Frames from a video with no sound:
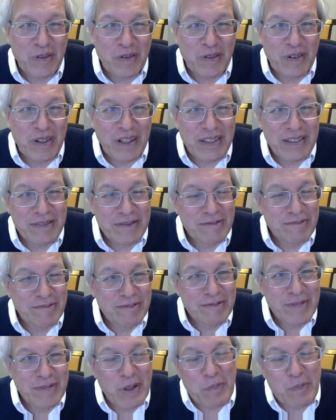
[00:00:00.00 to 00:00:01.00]
or
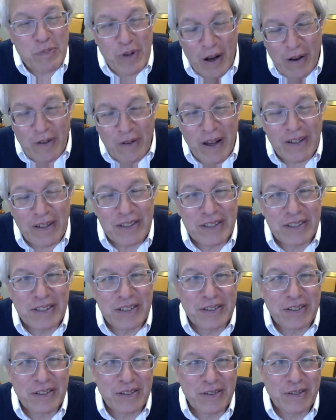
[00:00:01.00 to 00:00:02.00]
the
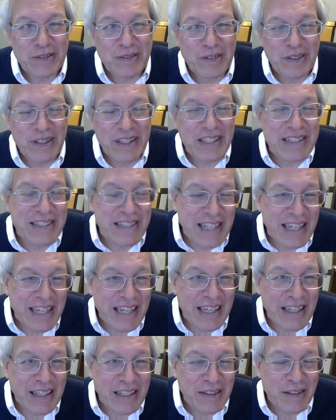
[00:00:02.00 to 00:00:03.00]
provost or the
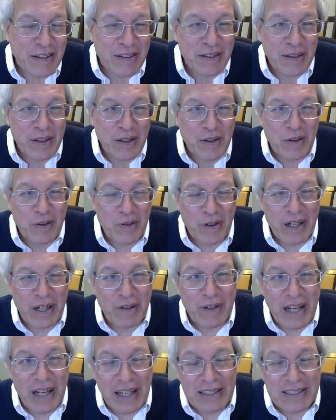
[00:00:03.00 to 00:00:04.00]
dean or
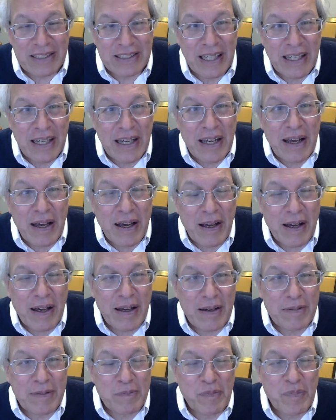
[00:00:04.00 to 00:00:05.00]
anyone else.
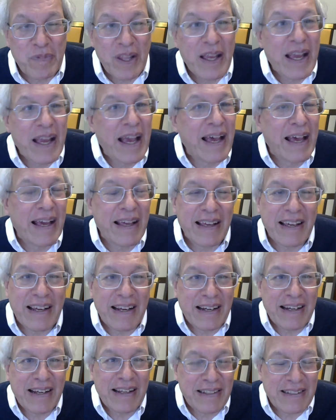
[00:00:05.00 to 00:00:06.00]
Um,
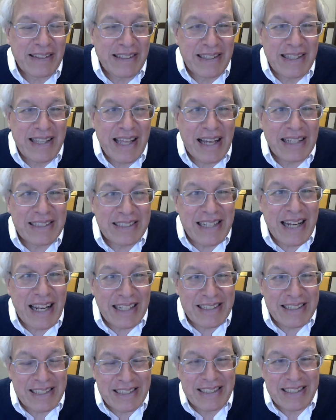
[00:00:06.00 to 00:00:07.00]
that's
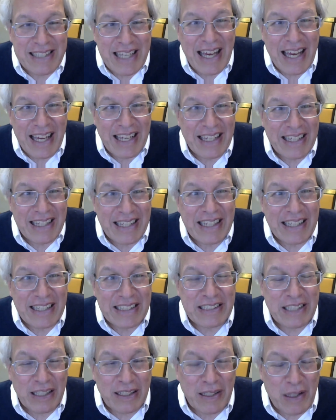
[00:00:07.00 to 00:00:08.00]
not to say
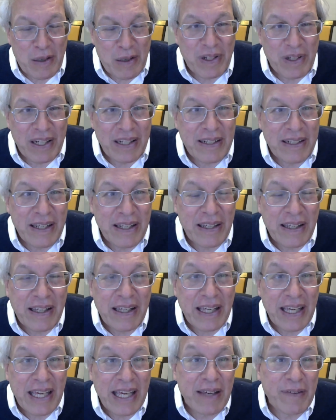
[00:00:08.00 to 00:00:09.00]
it's unlimited.
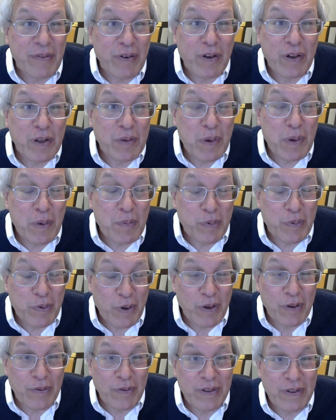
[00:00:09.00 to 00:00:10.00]
If it could be
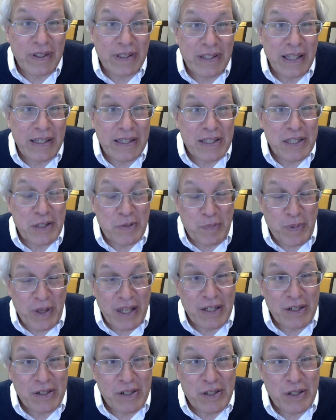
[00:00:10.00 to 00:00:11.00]
proven that the
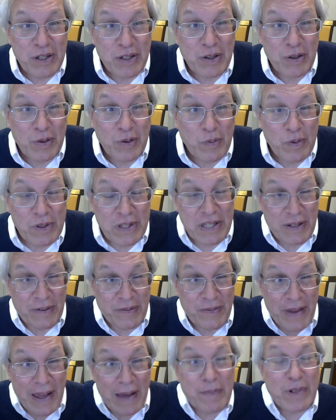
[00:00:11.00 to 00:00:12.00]
speech was
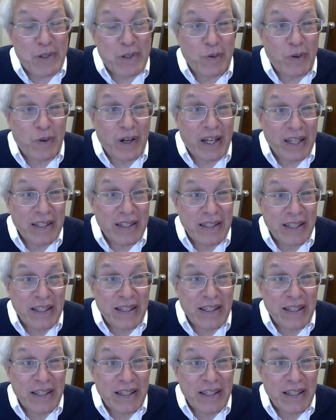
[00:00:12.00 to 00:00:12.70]
defamatory,